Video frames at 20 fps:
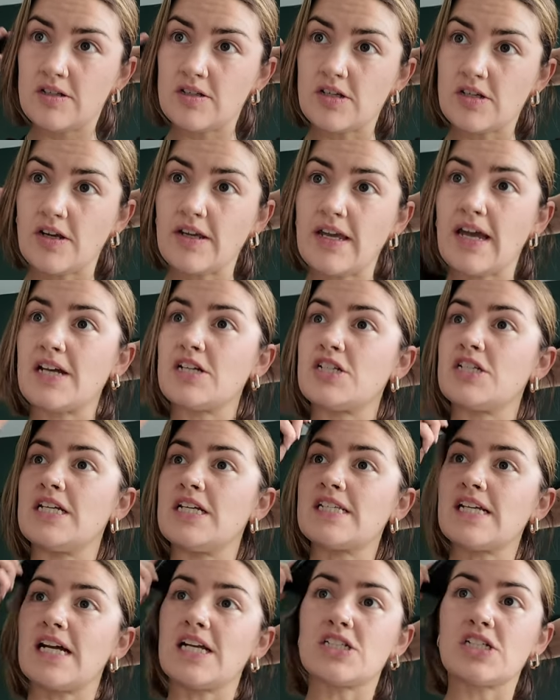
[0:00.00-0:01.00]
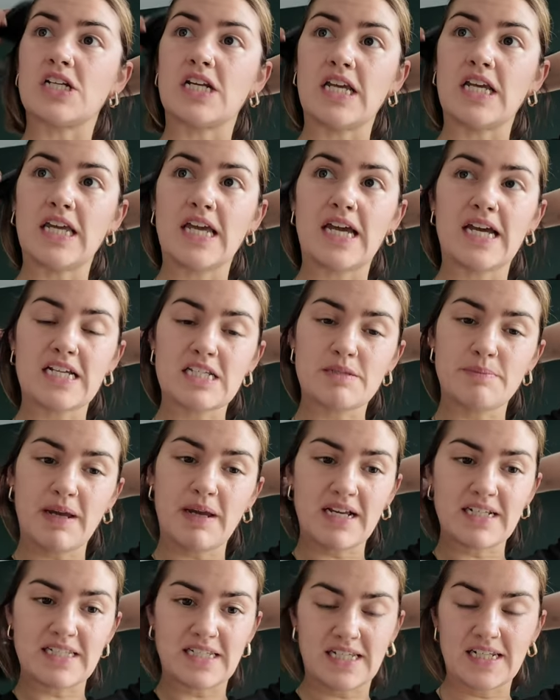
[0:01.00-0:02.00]
So yeah, she's actually
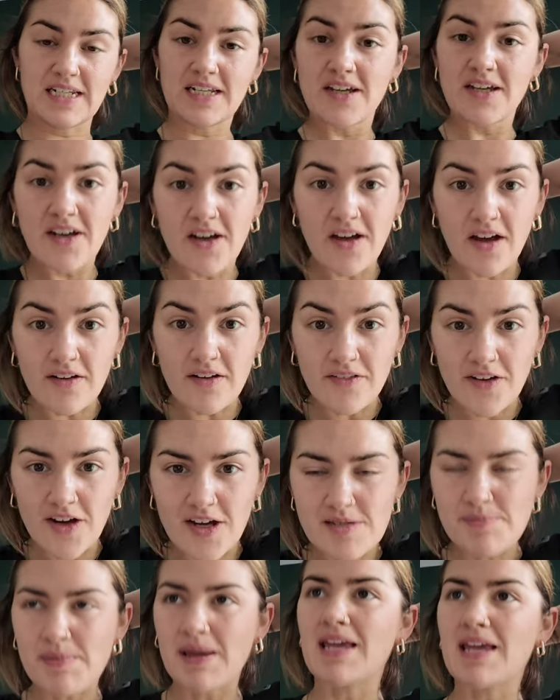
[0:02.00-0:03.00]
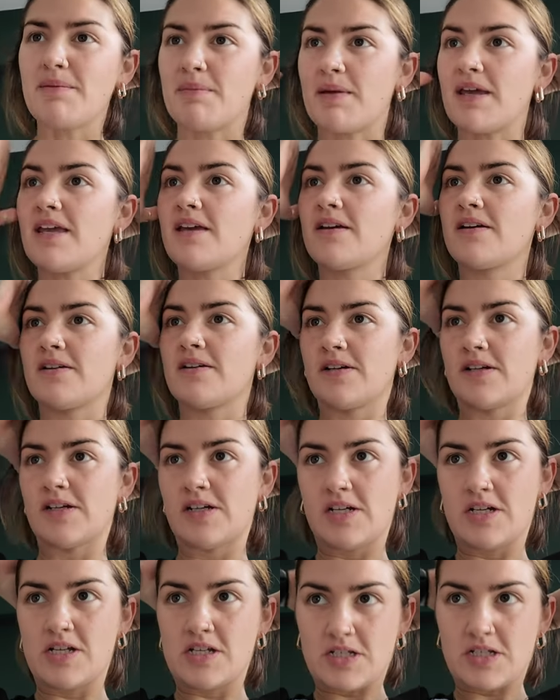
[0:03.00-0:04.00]
expecting her first baby.
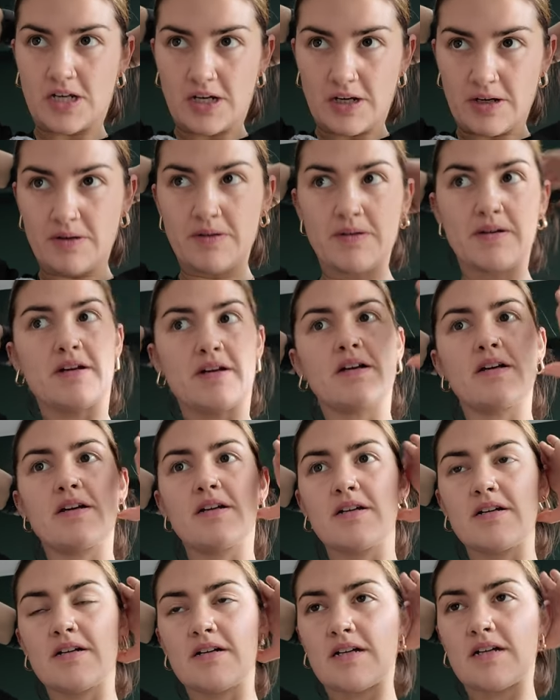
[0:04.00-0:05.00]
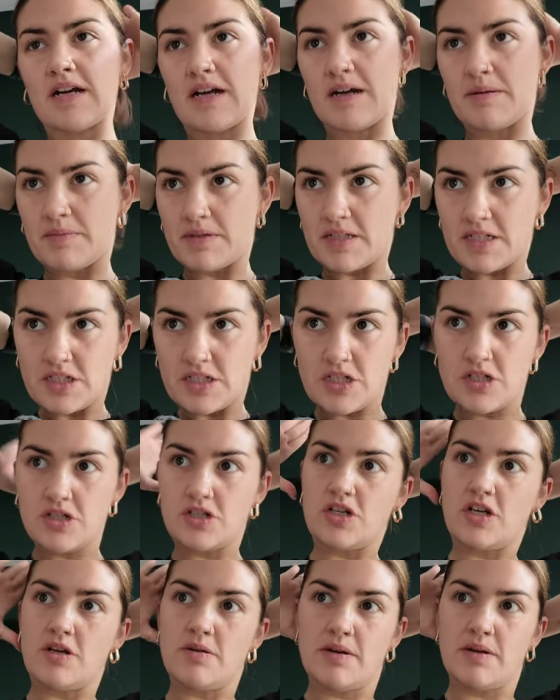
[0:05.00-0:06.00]
So I think she's
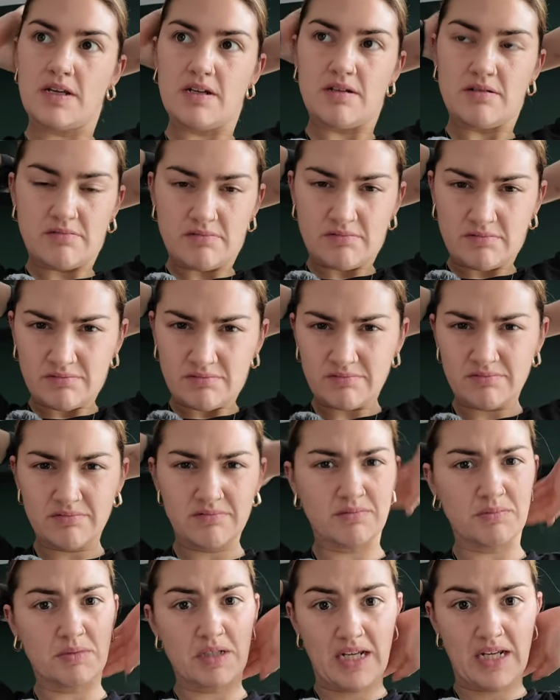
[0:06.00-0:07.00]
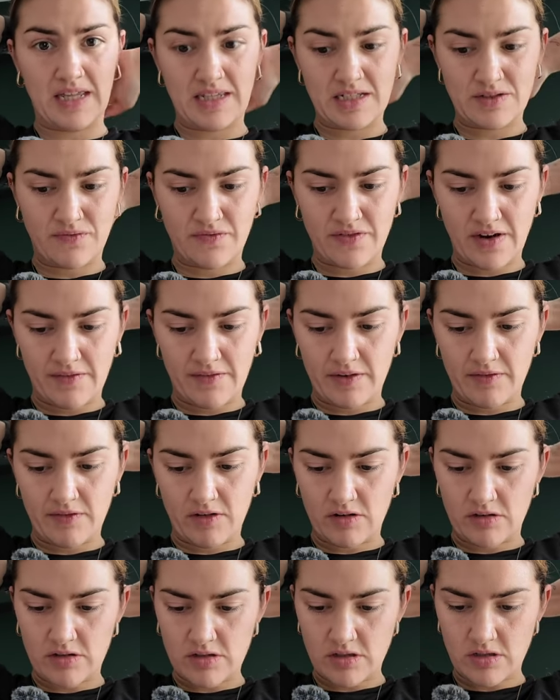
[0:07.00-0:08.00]
due in, I'm gonna get this very
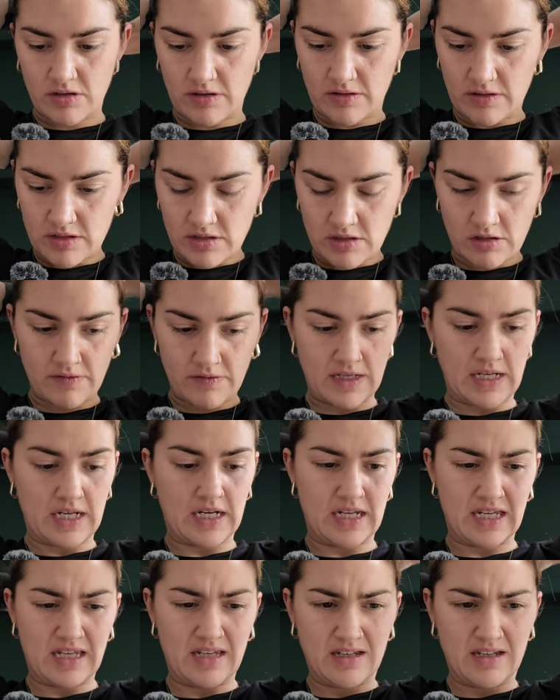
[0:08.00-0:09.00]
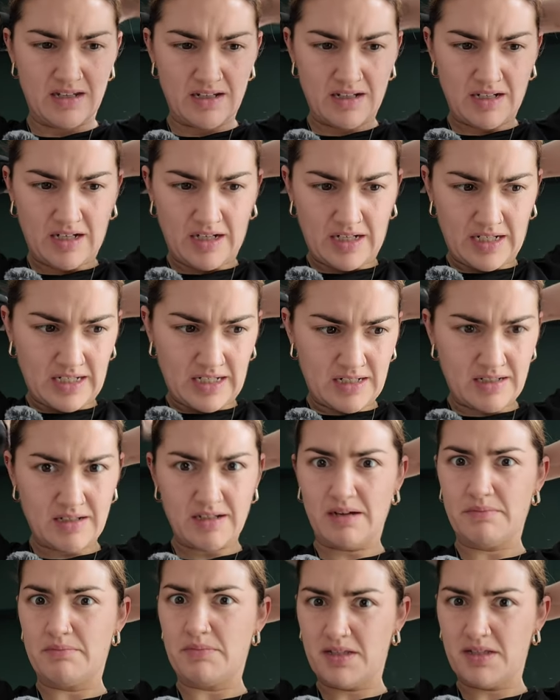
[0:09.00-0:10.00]
wrong, sorry Ellie, like
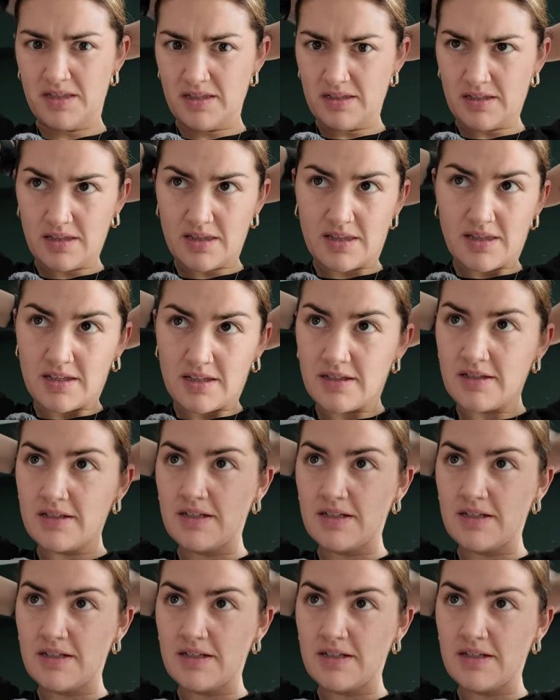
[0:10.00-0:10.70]
a month.